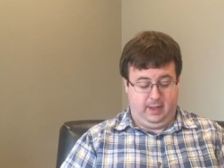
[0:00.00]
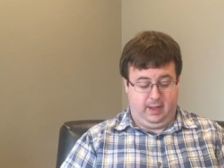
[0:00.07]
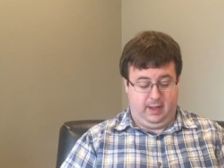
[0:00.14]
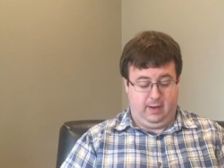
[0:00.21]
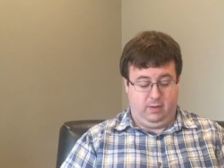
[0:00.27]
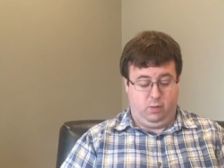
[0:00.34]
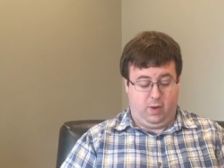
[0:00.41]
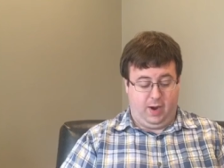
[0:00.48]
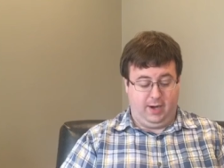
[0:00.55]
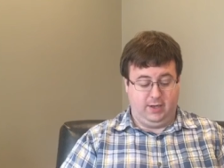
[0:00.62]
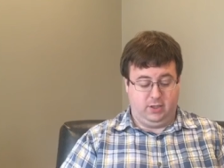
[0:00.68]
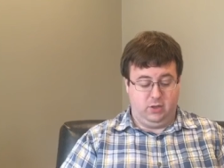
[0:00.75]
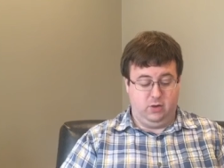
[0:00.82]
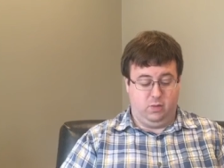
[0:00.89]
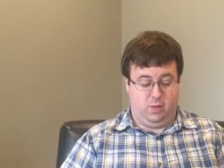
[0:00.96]
Uh, why
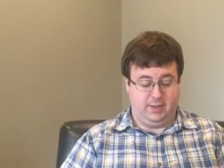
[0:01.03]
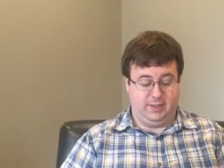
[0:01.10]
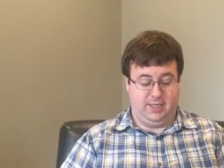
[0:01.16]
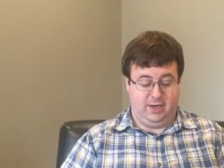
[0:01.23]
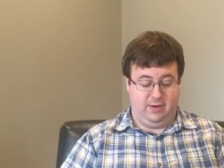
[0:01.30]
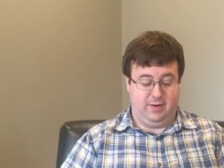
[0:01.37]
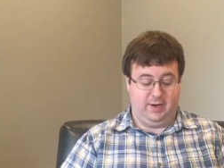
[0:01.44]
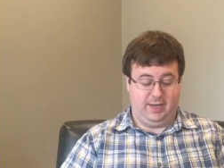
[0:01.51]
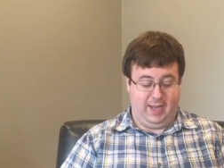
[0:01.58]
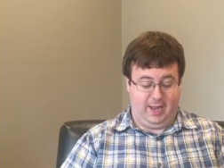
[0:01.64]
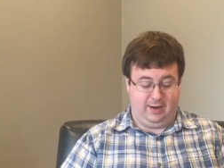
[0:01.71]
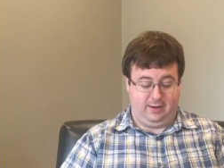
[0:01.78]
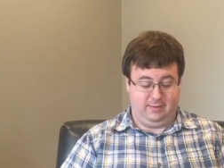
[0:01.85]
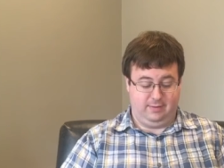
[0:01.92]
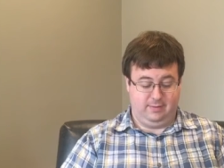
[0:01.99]
do you want to hear it
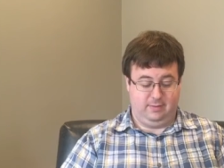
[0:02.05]
again?